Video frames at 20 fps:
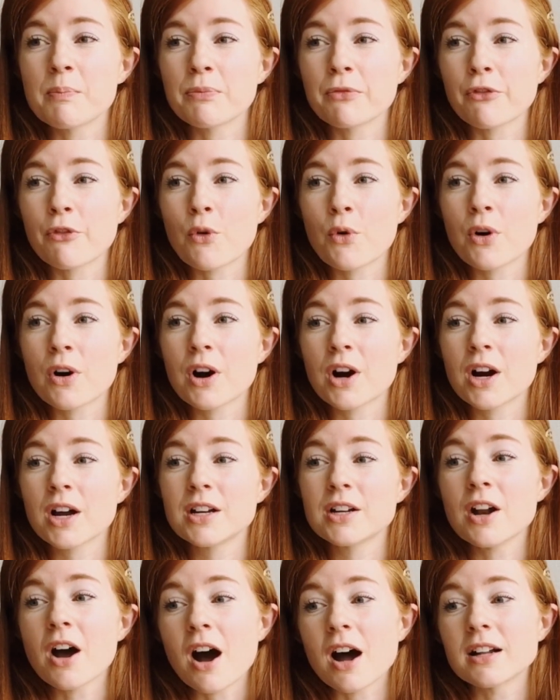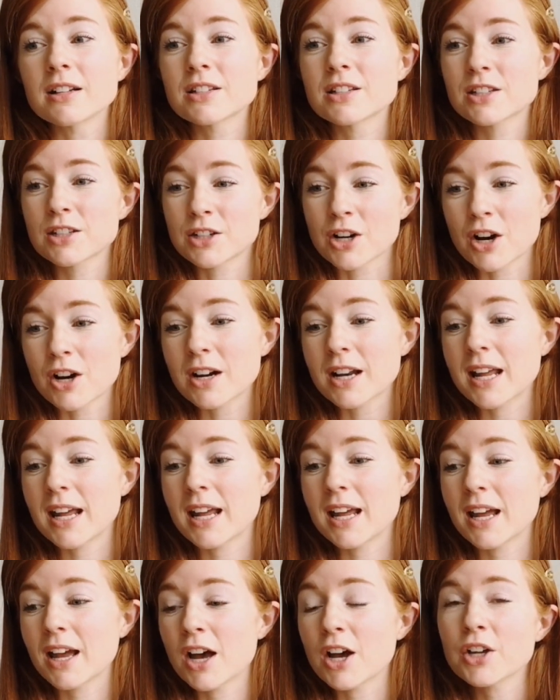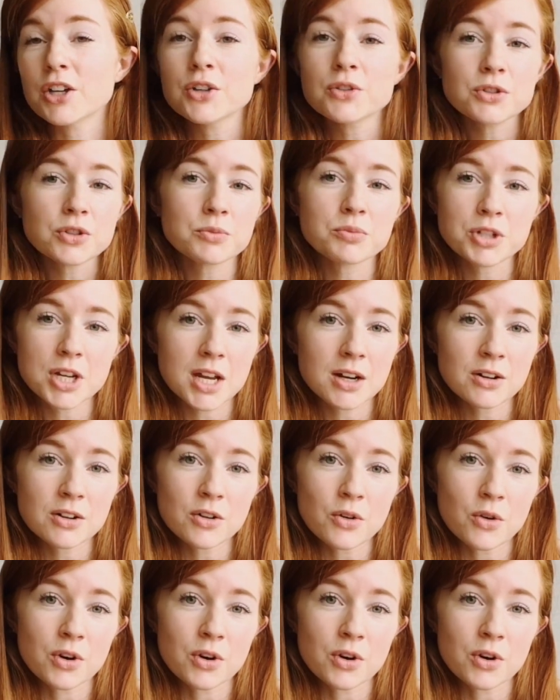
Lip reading: for not starting a YouTube channel